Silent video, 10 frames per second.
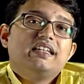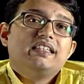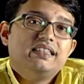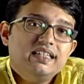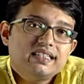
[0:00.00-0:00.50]

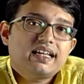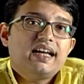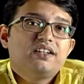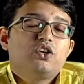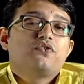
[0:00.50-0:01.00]
This
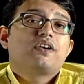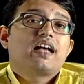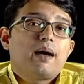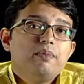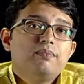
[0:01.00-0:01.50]
kind of
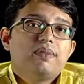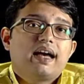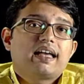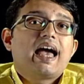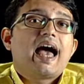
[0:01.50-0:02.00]
coming
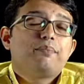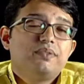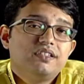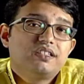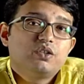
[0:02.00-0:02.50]
back
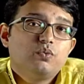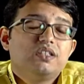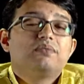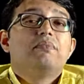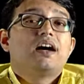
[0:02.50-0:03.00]
happens
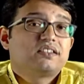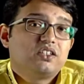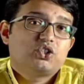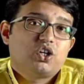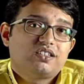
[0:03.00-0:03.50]
with master
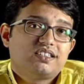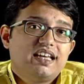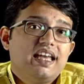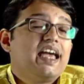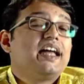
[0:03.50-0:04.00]
shots
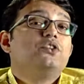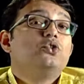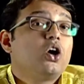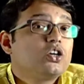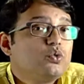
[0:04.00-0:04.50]
and
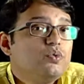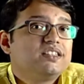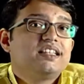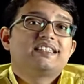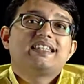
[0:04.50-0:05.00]
not
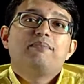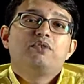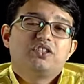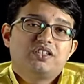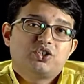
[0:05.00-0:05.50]
with
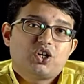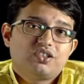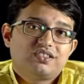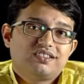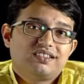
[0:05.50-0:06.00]
establishing
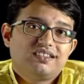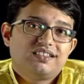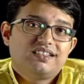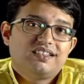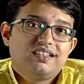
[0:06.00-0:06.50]
shots.
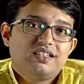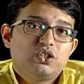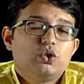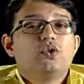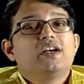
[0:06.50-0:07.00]

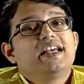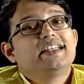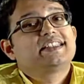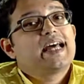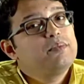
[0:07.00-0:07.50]
So
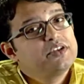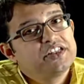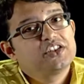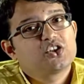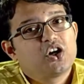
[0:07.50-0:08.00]

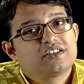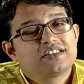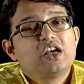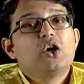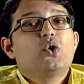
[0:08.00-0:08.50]
establishing shots
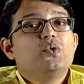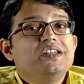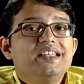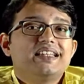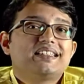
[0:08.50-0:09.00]

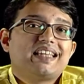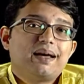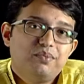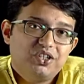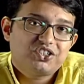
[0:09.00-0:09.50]
only
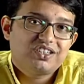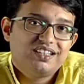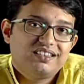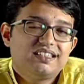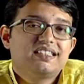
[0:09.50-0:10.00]
establish
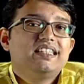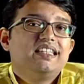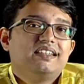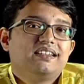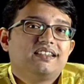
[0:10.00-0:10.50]
the
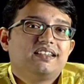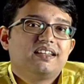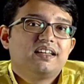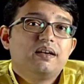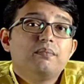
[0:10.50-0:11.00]
scene,
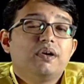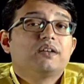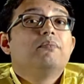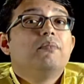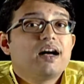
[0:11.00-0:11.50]
but
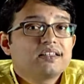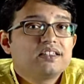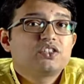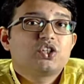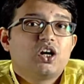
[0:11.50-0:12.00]
master
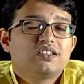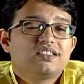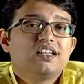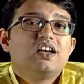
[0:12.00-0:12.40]
shots